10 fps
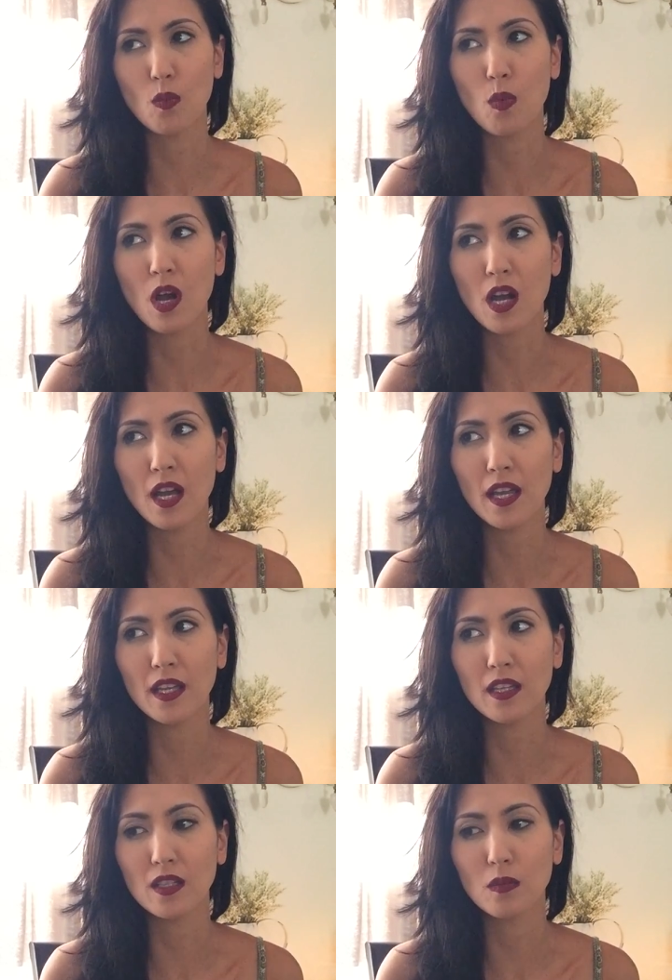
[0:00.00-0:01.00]

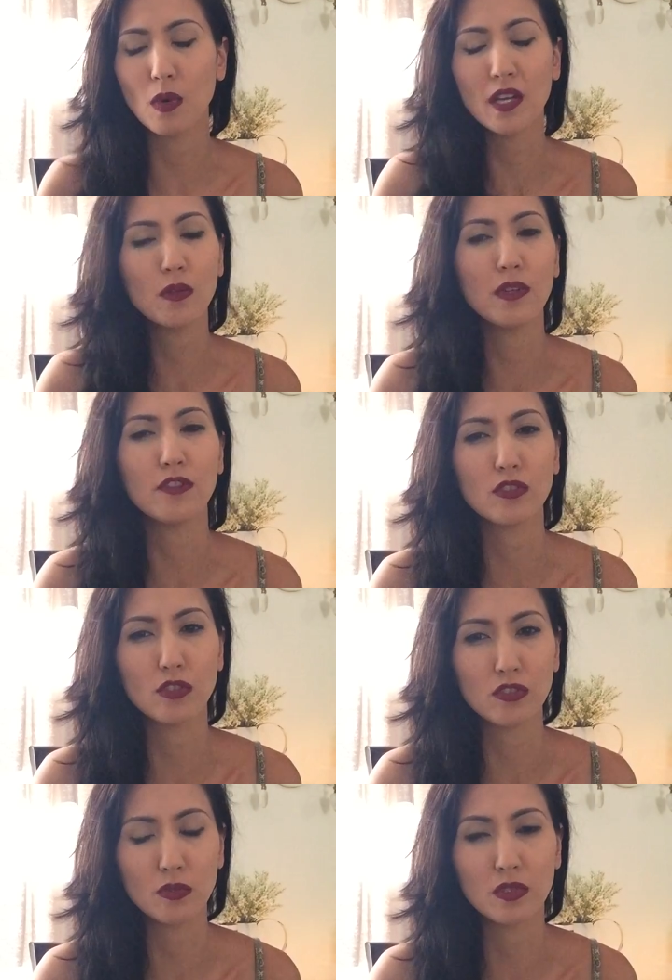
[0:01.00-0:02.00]
why do I feel
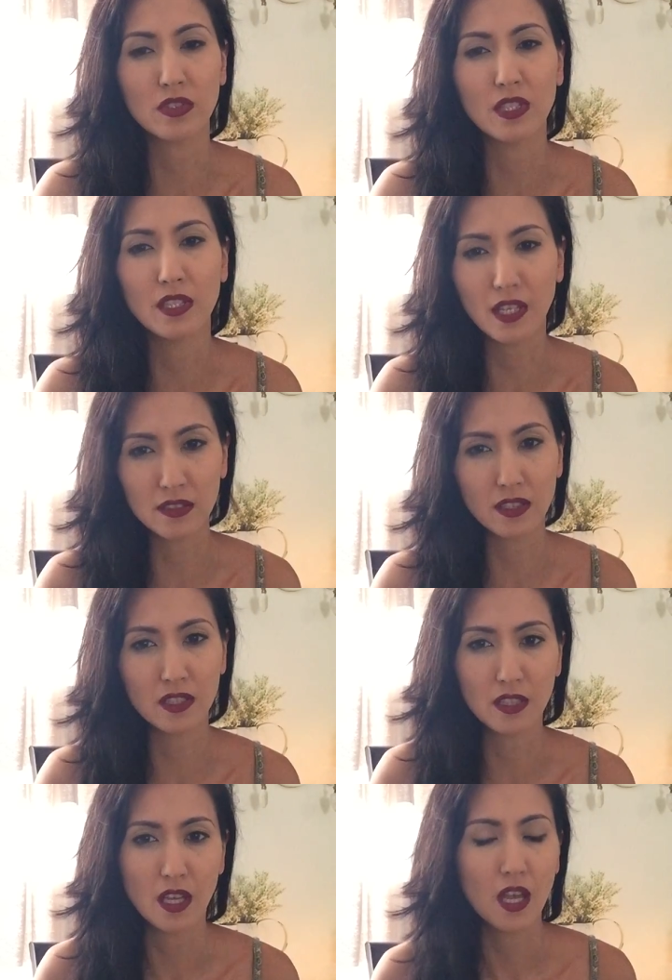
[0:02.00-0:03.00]
so
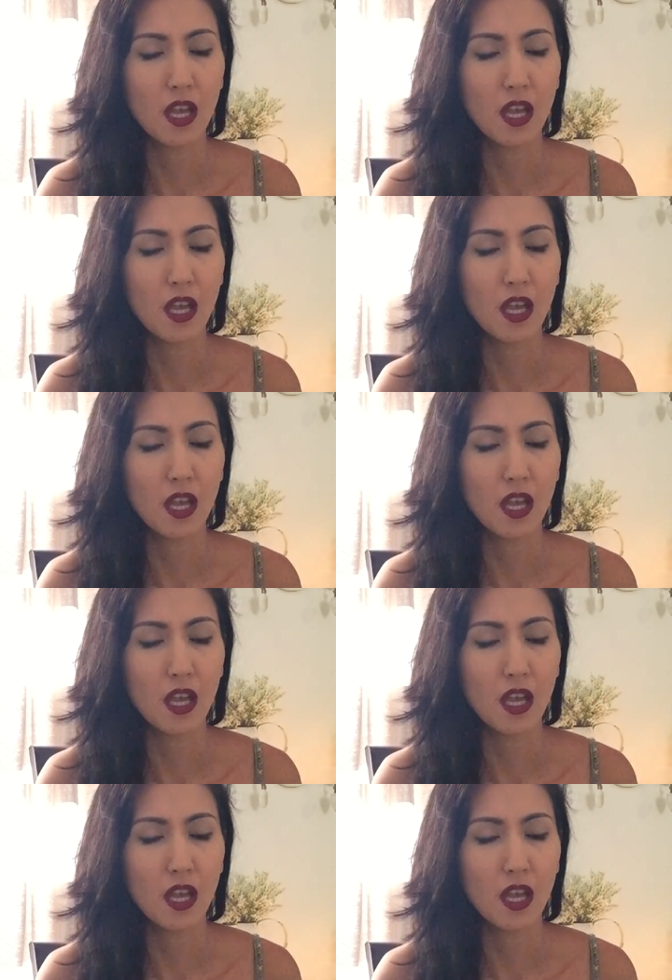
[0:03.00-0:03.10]
disconnected?